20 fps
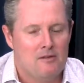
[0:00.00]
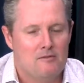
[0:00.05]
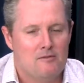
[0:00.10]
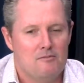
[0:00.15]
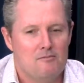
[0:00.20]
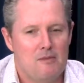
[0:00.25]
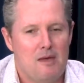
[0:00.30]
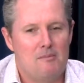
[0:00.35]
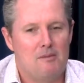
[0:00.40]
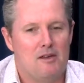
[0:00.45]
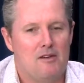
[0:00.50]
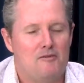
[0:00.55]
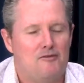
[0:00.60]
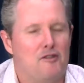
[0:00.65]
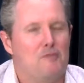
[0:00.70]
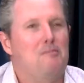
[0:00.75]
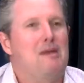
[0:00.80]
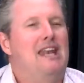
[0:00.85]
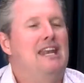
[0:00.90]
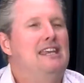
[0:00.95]
remember, for
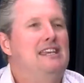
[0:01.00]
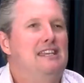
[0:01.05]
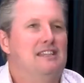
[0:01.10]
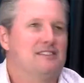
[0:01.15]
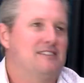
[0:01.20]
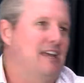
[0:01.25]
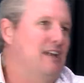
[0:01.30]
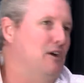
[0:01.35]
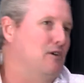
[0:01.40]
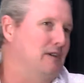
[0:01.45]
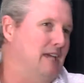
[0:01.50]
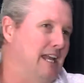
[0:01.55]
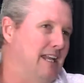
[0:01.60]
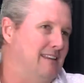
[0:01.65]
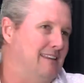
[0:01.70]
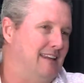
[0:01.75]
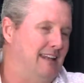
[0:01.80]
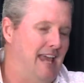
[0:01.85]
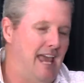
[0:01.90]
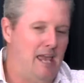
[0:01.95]
many years, they don't get
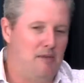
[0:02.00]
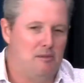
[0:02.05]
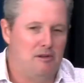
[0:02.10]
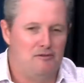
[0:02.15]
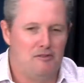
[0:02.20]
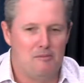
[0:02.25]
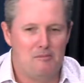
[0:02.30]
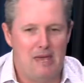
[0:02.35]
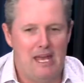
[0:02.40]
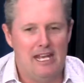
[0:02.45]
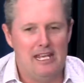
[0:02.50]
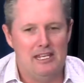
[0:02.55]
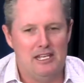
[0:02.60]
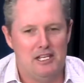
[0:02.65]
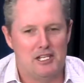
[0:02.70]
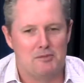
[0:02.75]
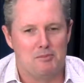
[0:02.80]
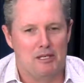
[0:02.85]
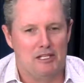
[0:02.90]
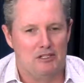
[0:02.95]
it today, but for many
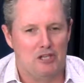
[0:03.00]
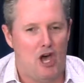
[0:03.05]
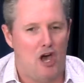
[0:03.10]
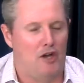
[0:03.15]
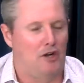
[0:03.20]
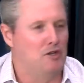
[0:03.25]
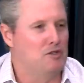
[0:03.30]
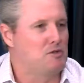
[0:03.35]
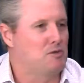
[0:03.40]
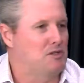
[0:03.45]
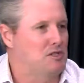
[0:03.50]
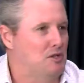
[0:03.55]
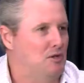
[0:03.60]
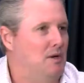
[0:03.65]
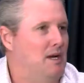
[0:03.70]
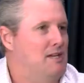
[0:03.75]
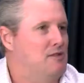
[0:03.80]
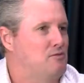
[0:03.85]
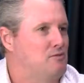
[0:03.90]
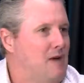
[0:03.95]
years, McDonald's was
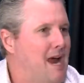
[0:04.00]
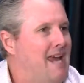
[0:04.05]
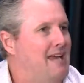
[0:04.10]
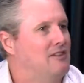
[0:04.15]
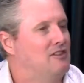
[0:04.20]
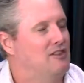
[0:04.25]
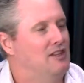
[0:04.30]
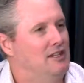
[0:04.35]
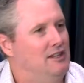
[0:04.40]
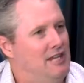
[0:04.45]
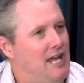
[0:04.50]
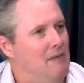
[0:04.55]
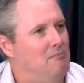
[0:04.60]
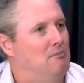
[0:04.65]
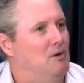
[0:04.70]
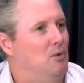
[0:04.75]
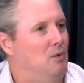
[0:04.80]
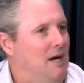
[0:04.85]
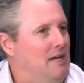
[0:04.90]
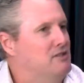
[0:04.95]
always ranked the
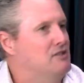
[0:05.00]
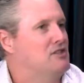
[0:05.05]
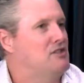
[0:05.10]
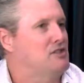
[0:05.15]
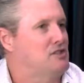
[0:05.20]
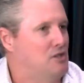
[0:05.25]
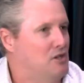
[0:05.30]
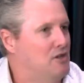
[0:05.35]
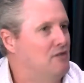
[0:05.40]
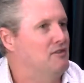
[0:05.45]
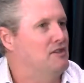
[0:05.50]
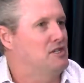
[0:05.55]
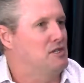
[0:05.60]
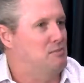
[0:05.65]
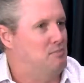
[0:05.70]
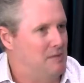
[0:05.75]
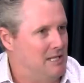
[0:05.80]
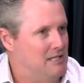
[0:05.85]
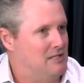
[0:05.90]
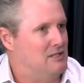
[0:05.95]
#1 service
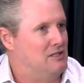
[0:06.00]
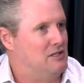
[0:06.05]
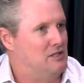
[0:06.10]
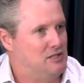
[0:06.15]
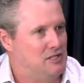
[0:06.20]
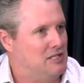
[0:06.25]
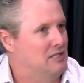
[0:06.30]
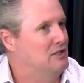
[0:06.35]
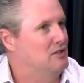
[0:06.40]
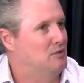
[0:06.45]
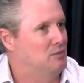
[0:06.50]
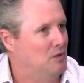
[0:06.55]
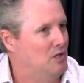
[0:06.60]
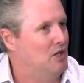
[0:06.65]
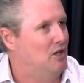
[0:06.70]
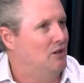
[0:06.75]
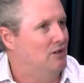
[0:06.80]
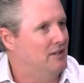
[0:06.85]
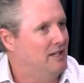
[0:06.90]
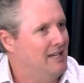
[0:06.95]
business in the
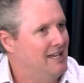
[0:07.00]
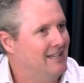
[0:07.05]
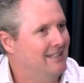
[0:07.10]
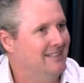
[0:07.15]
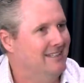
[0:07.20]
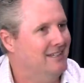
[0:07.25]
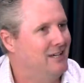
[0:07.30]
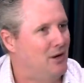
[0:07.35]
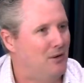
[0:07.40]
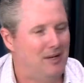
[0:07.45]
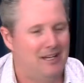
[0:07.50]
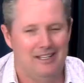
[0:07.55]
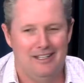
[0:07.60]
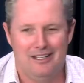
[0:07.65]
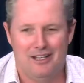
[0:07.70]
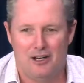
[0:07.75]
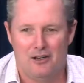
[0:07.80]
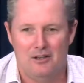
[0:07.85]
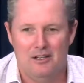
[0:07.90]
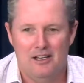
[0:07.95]
world. And you go in and you
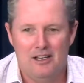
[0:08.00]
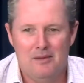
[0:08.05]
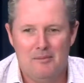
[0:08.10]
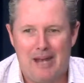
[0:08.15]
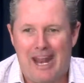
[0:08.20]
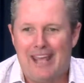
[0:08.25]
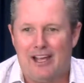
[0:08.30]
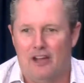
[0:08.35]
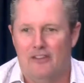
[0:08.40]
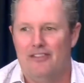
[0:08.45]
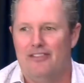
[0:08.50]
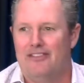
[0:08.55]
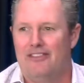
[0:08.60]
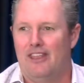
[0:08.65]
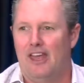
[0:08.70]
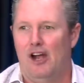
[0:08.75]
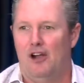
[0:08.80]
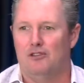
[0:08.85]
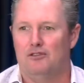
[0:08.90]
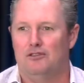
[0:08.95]
go, but hang on,
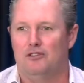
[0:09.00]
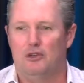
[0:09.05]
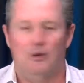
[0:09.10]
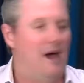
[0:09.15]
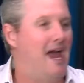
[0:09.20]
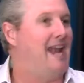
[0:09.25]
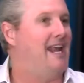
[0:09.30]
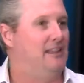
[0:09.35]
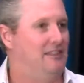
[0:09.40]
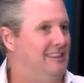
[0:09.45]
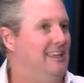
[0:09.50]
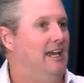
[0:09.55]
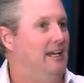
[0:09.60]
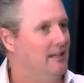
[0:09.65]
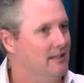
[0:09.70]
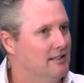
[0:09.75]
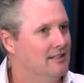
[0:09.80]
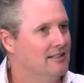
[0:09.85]
they don't do anything.